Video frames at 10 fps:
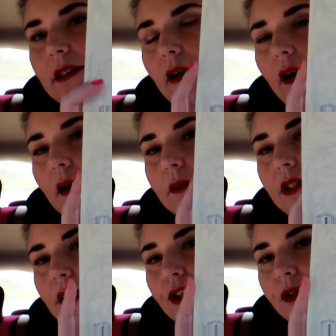think
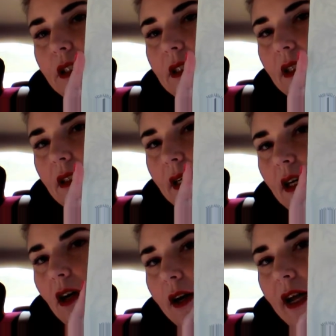123 Stitch was out
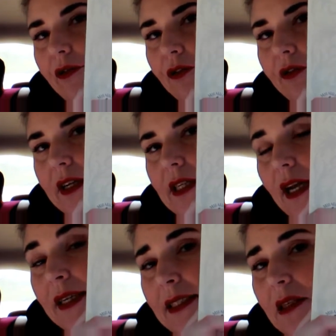last time I looked for
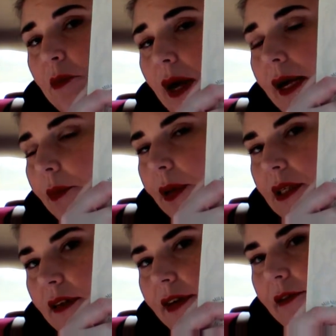it there,
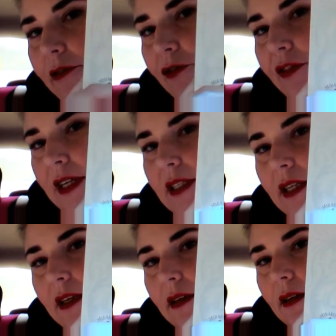so
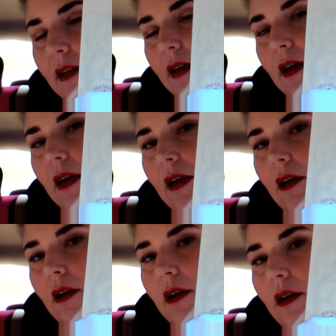
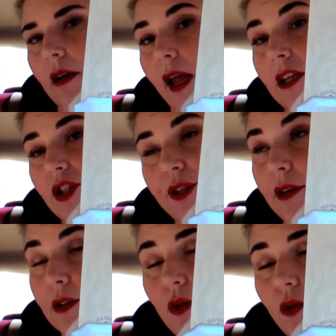it'll be my
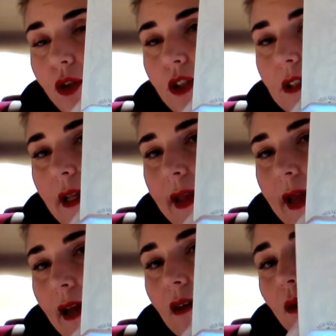first Silver
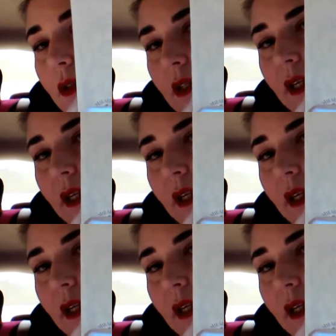Creek